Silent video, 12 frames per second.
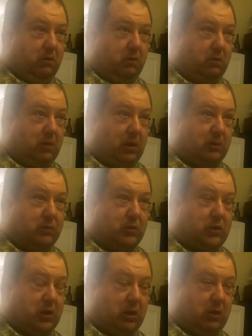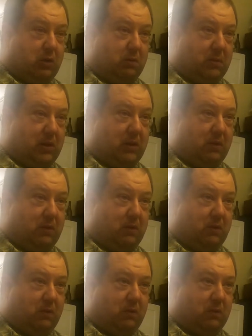when I was younger, my
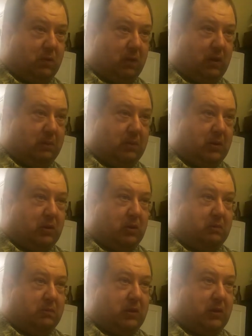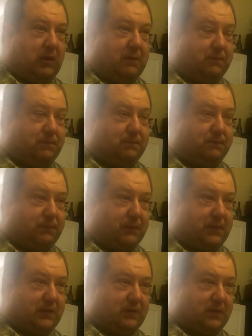grandmother and my
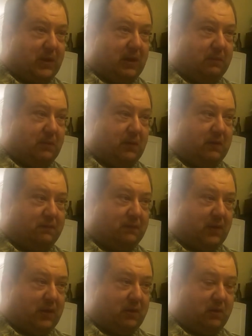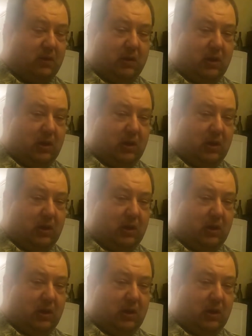step grandfather,